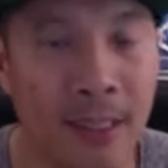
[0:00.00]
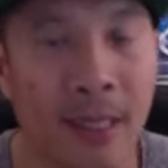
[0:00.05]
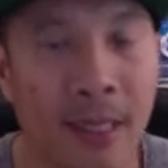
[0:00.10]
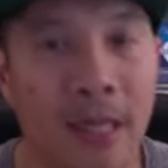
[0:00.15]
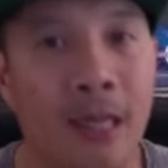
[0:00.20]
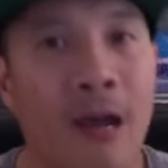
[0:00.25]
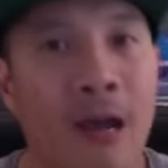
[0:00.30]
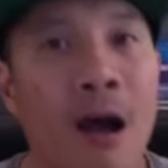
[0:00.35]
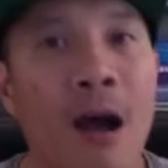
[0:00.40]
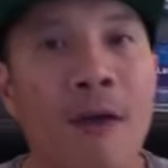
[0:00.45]

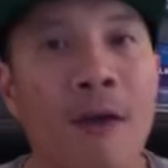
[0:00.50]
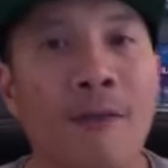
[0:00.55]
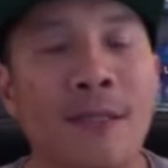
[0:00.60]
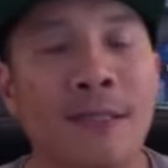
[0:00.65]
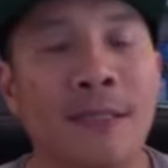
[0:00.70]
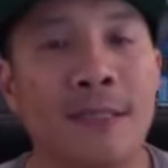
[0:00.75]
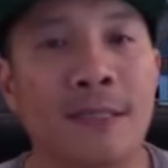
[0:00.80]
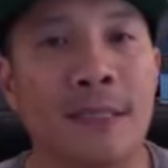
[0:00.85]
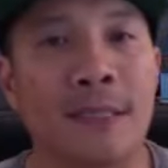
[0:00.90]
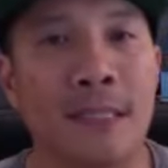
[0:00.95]
And
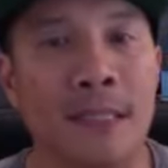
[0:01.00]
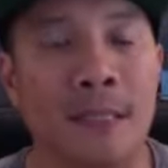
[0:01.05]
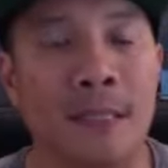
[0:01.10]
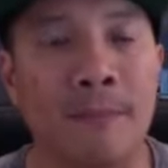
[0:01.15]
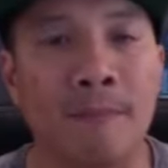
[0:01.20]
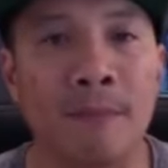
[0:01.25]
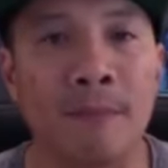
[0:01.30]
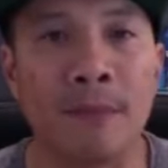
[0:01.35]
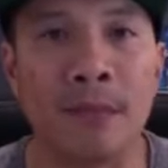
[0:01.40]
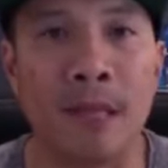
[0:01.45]

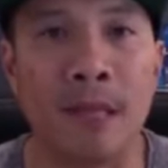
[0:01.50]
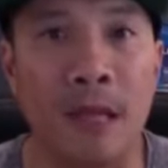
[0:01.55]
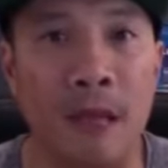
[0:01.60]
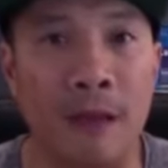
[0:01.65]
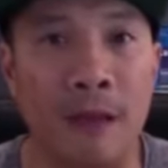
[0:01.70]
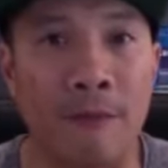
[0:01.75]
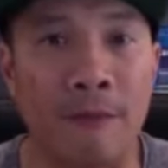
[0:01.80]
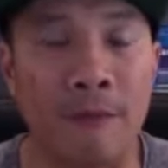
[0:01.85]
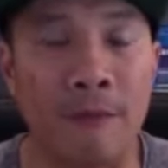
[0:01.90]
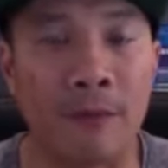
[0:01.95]
obviously,
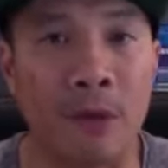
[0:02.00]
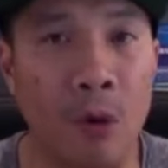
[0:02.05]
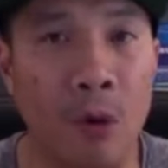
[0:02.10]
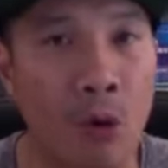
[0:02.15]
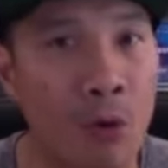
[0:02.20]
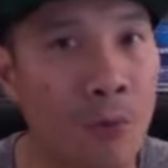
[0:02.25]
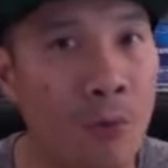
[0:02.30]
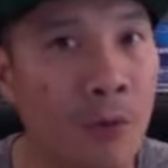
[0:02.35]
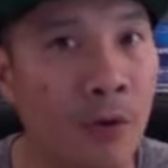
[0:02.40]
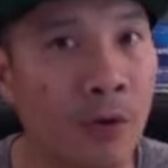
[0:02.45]
if the
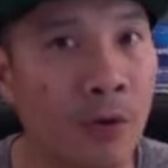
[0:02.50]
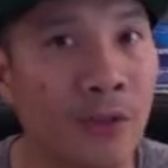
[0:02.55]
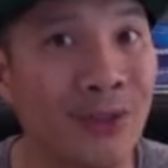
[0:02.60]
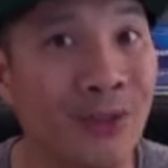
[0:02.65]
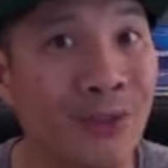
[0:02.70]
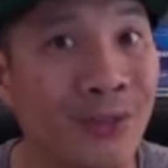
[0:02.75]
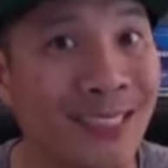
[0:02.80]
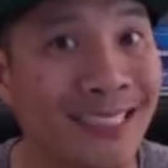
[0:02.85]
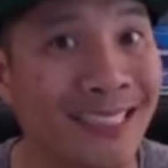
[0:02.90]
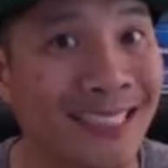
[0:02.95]
homeowner
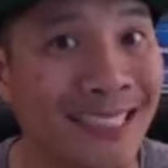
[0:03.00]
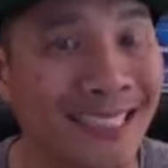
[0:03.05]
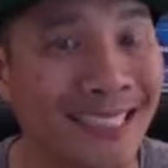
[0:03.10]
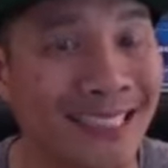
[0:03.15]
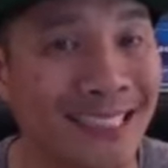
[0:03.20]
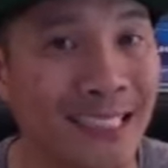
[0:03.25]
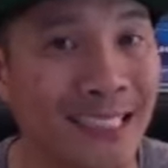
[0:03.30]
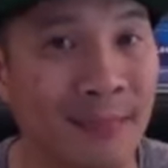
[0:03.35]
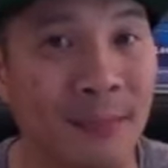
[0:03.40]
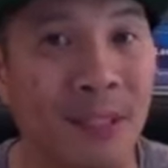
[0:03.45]
is
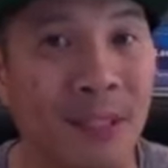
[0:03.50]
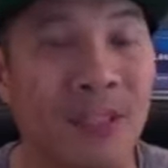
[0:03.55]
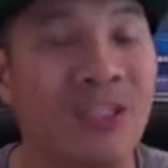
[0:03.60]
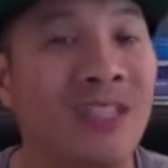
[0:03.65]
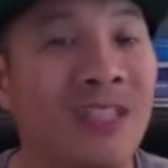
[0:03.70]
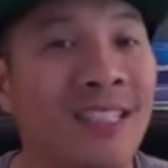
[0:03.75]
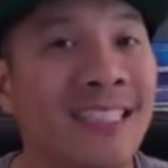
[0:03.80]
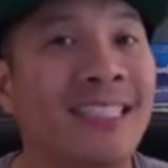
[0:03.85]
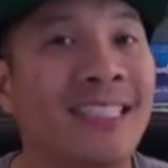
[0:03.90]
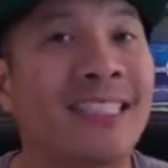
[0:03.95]
resistant, because
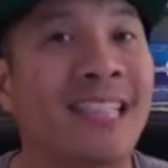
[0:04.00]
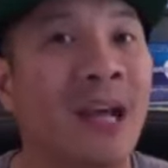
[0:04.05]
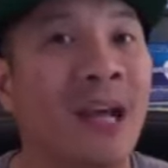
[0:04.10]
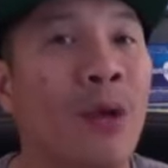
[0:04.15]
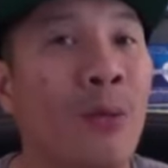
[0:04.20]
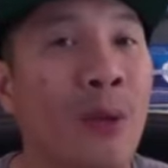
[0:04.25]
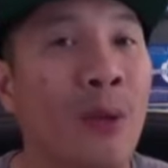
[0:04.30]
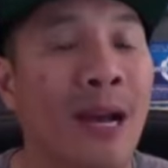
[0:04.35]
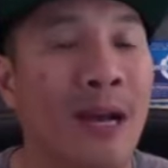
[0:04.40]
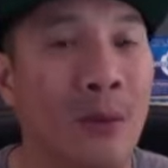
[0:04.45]
you can
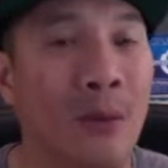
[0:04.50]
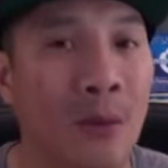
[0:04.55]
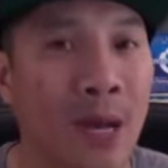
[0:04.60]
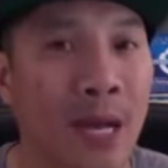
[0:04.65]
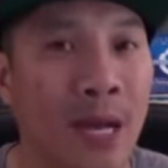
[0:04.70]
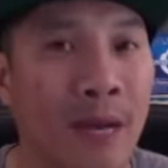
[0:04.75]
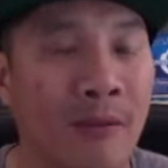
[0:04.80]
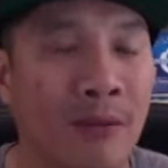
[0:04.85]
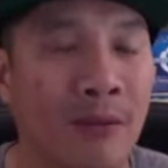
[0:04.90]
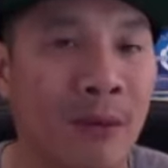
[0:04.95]
tell right
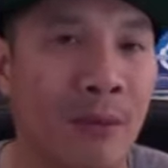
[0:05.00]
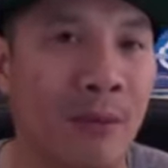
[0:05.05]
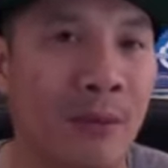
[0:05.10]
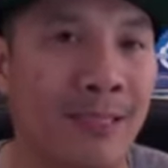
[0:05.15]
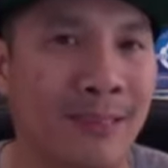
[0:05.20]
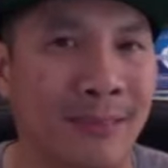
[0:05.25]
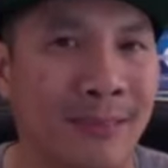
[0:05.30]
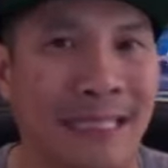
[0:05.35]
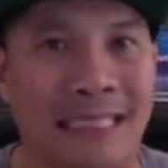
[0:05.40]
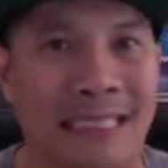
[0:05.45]
away, if the
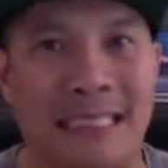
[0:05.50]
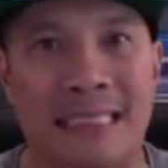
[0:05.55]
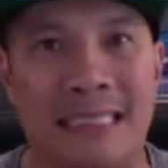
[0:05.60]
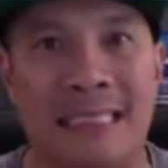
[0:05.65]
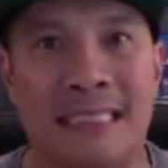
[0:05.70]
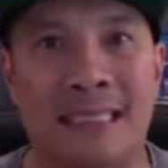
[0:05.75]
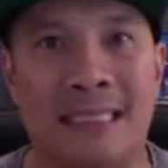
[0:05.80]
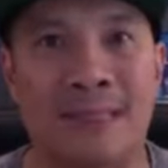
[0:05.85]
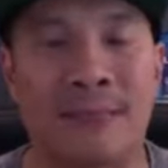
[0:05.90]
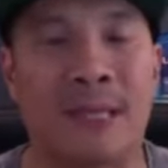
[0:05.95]
homeowner's gonna be like,
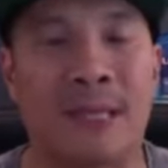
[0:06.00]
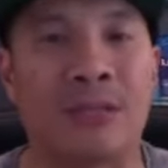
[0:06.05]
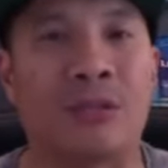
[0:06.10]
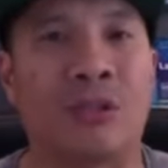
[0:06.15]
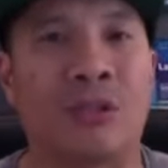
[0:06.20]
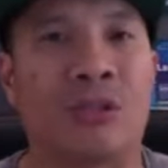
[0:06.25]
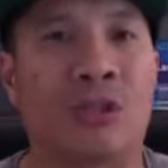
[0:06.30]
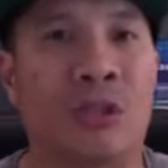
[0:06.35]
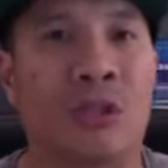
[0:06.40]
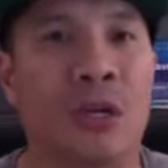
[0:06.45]
I'm not too
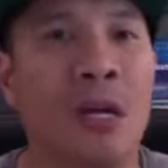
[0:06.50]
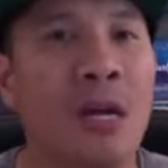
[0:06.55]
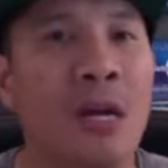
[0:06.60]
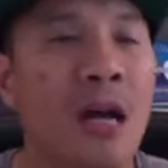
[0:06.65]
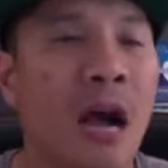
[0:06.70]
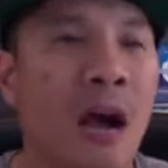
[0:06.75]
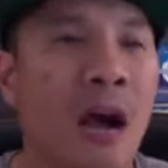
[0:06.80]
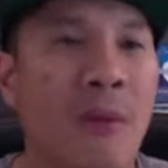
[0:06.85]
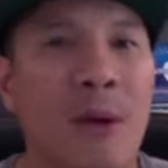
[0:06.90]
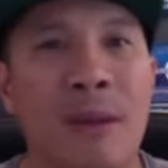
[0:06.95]
sure,
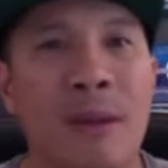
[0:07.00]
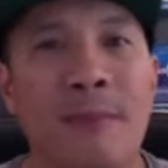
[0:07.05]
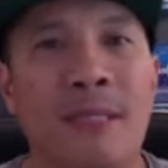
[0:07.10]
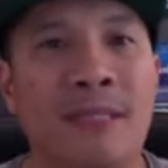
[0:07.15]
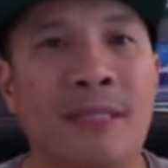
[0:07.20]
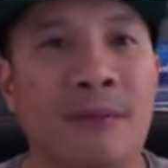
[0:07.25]
I wanna meet